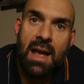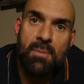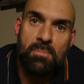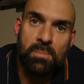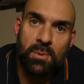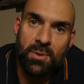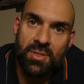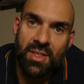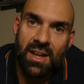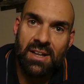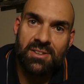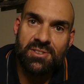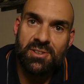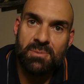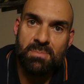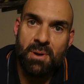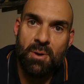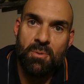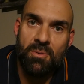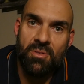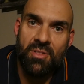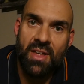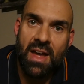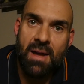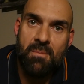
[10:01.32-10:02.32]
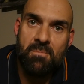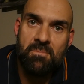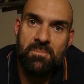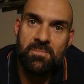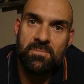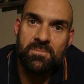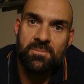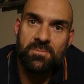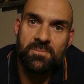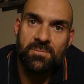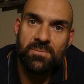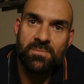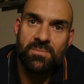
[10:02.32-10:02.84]
But that's about them.
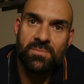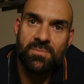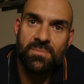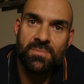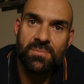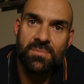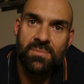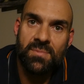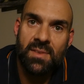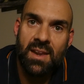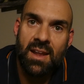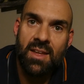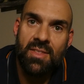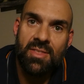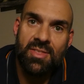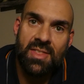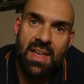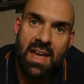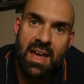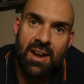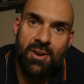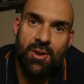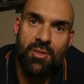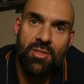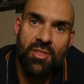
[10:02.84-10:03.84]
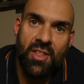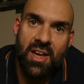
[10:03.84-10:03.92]
They're on